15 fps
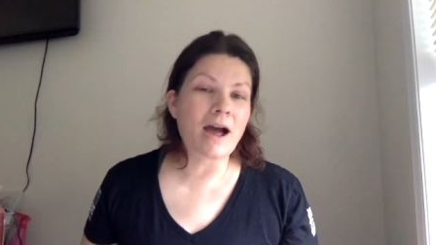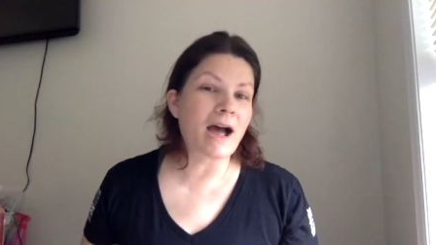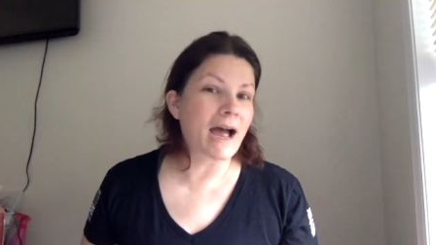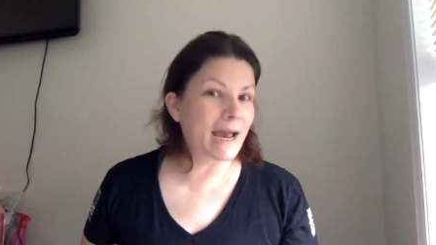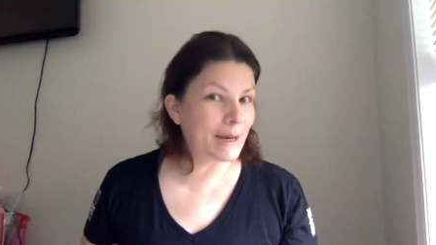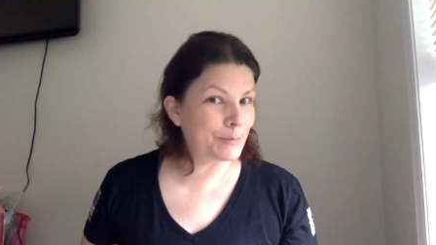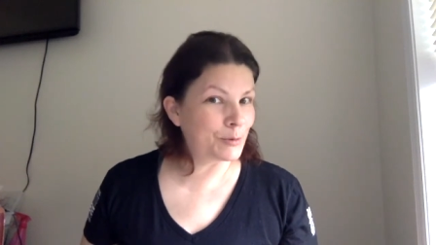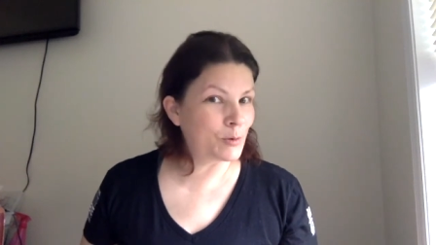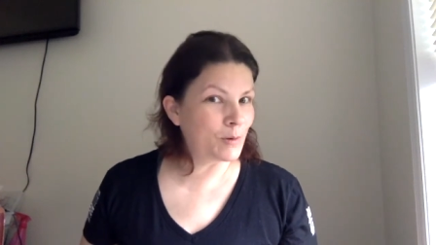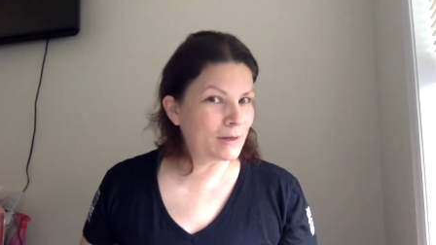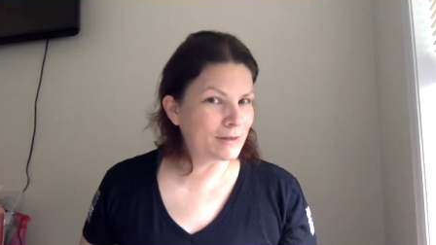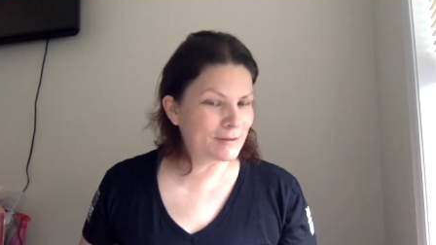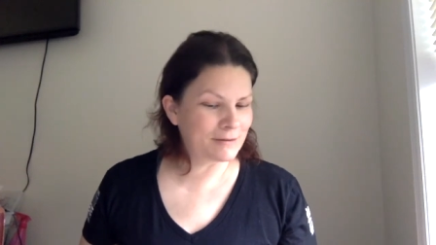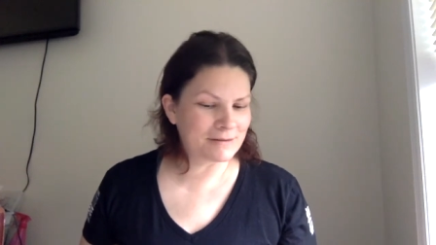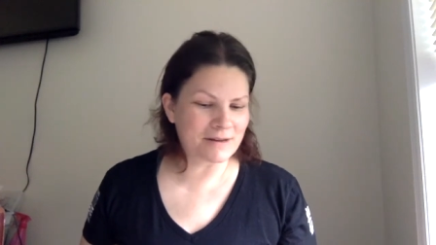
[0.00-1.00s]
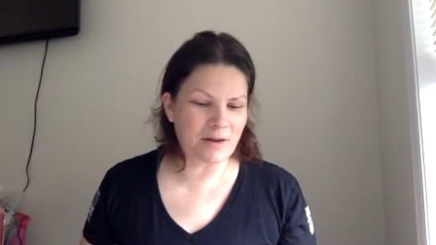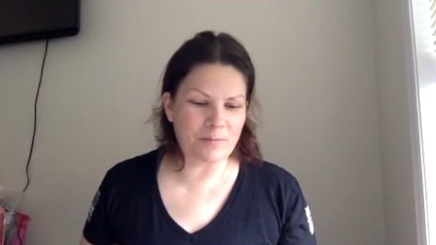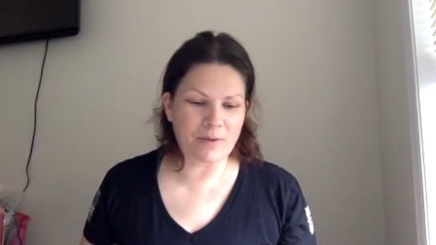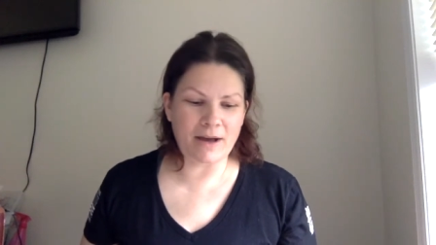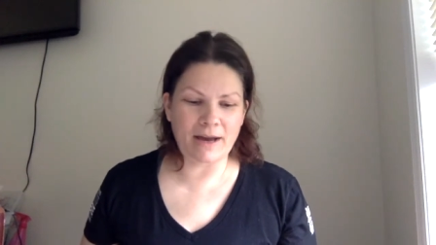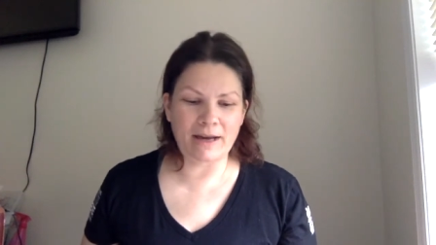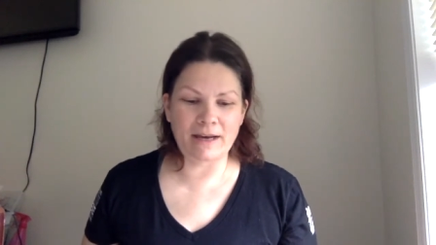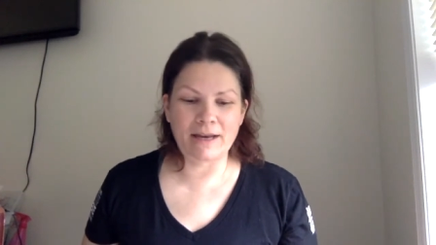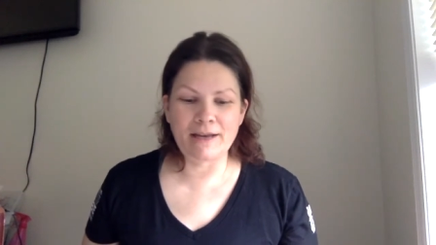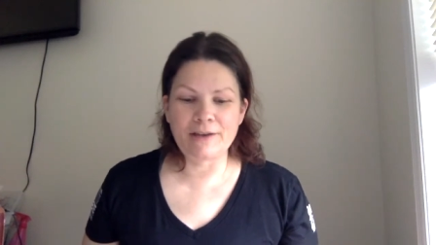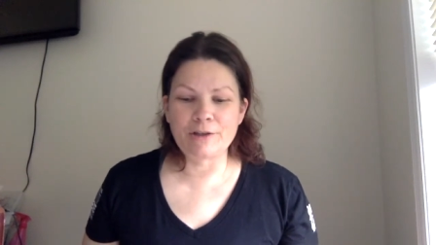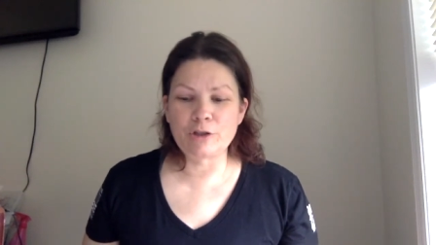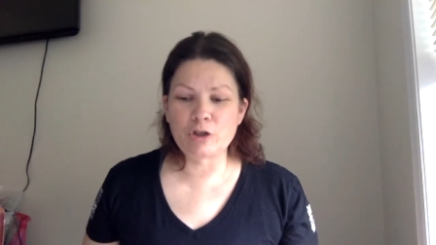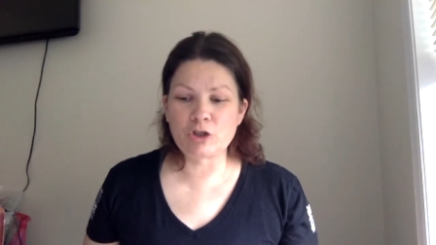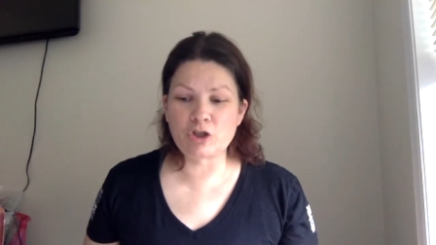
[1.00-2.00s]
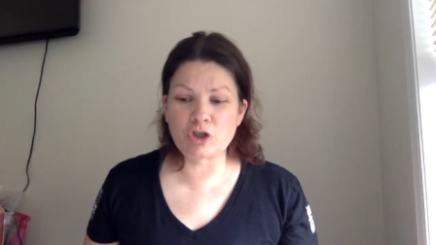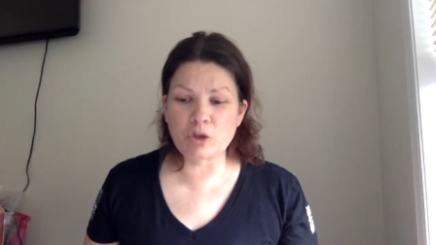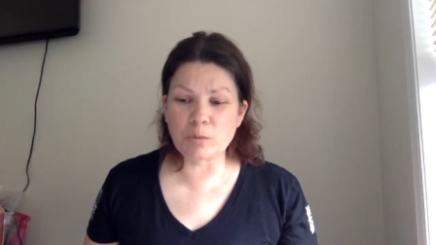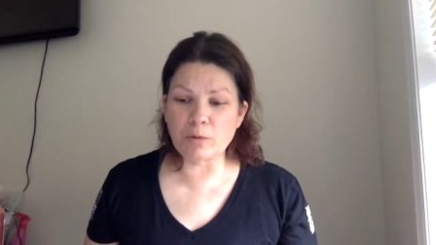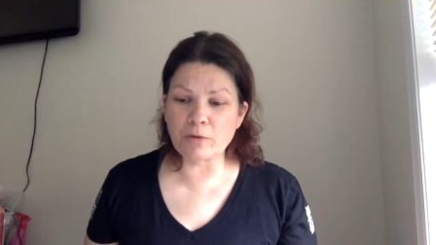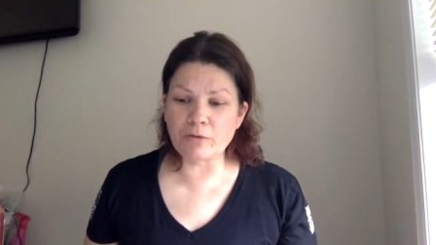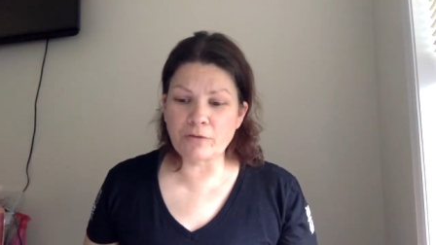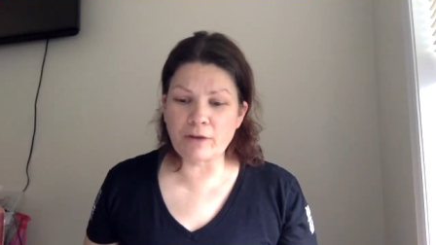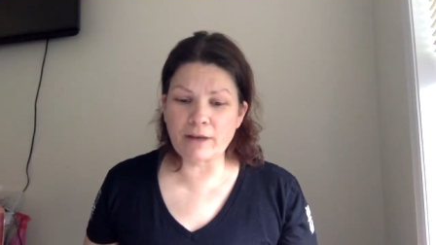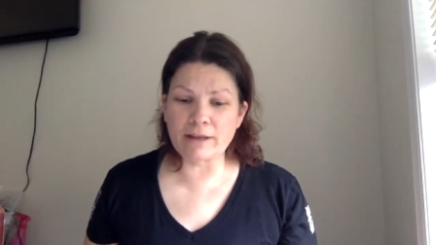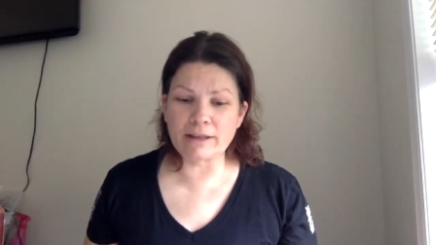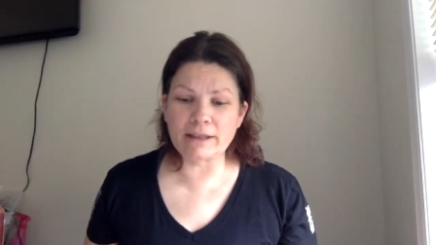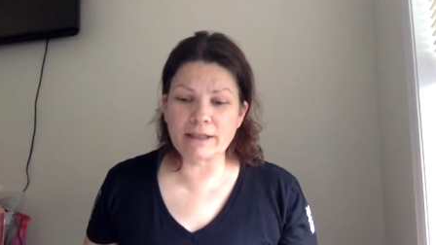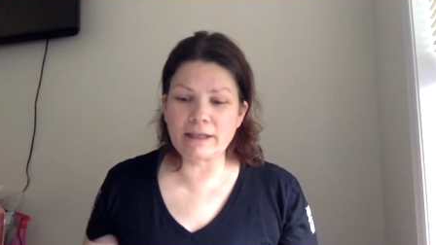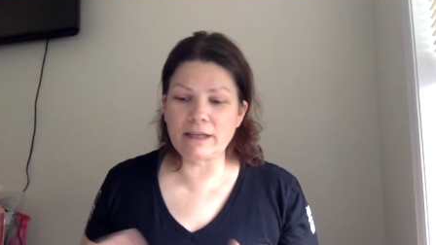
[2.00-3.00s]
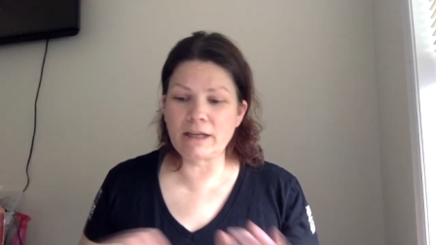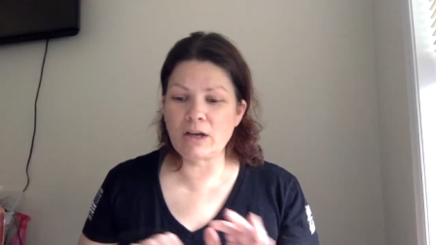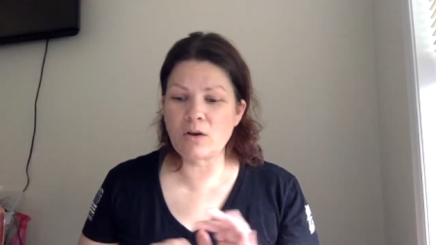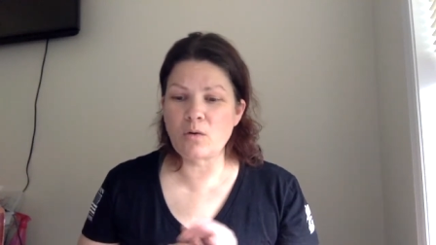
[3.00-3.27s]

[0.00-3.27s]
I am going to stop by. Super friendly.